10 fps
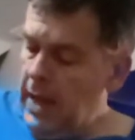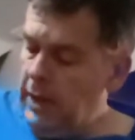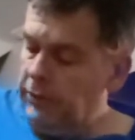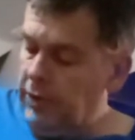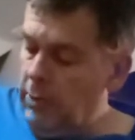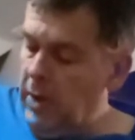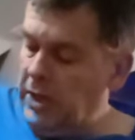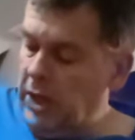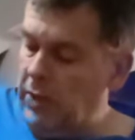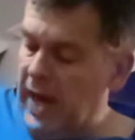So when
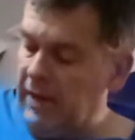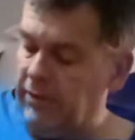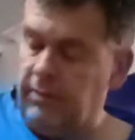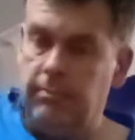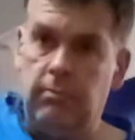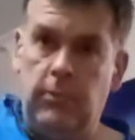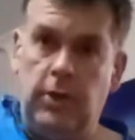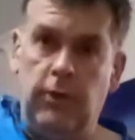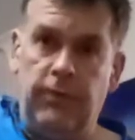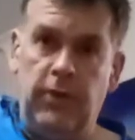you hit
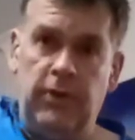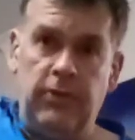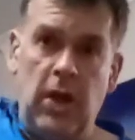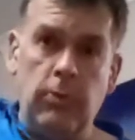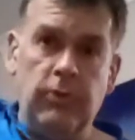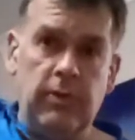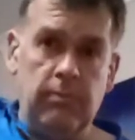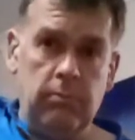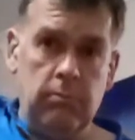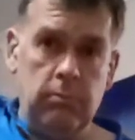your first note,
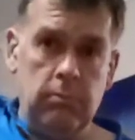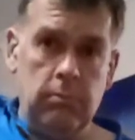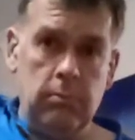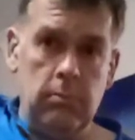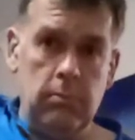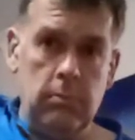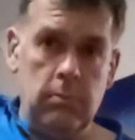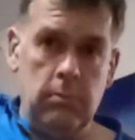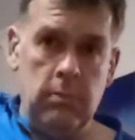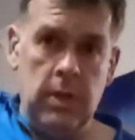
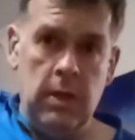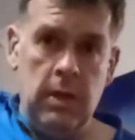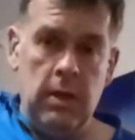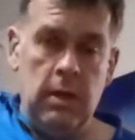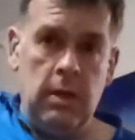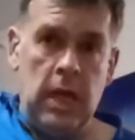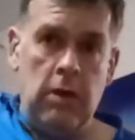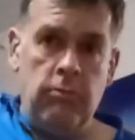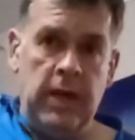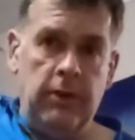
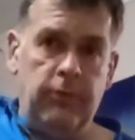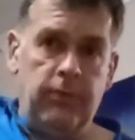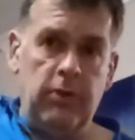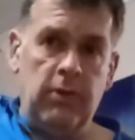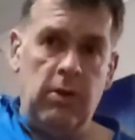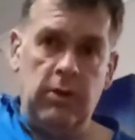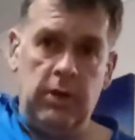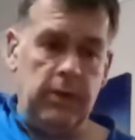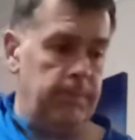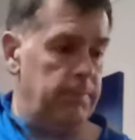it rings for as long
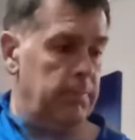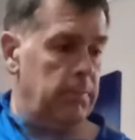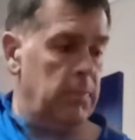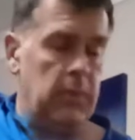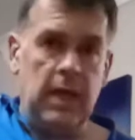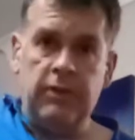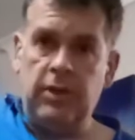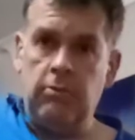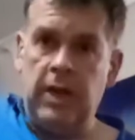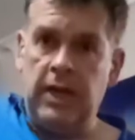as
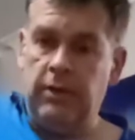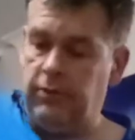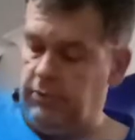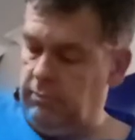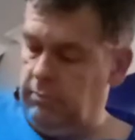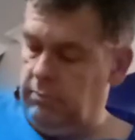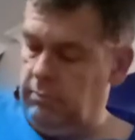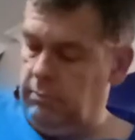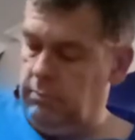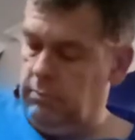it rings
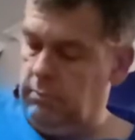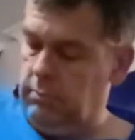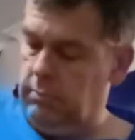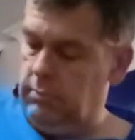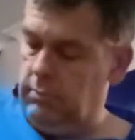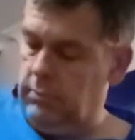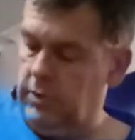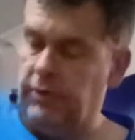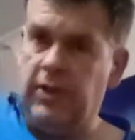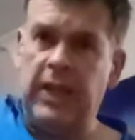
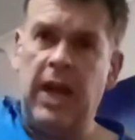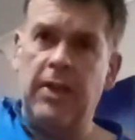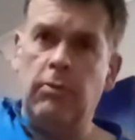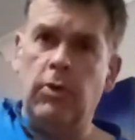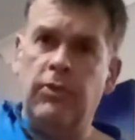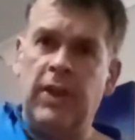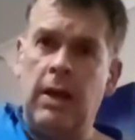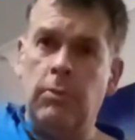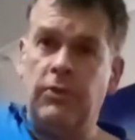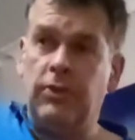until it either runs
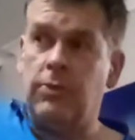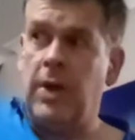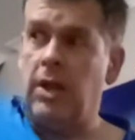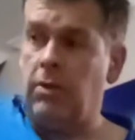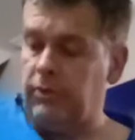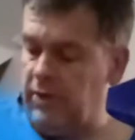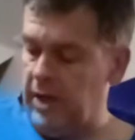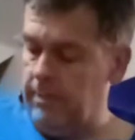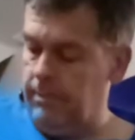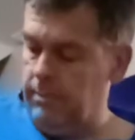out, which is quite a long
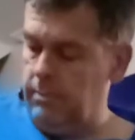time,